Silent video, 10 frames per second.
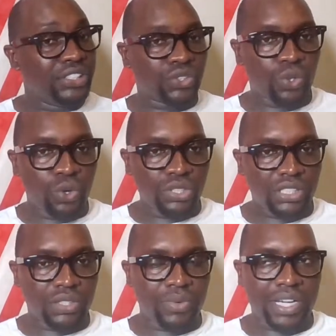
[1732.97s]
east
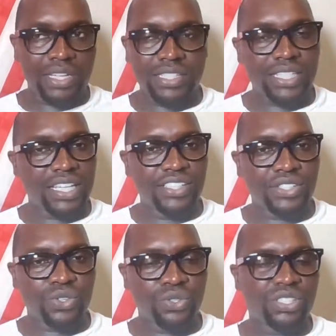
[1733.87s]
coast. When I say
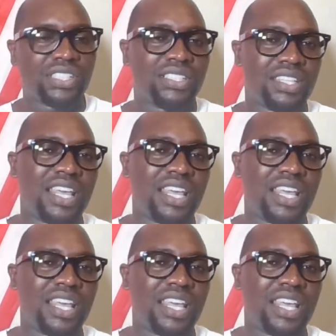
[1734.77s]
east coast,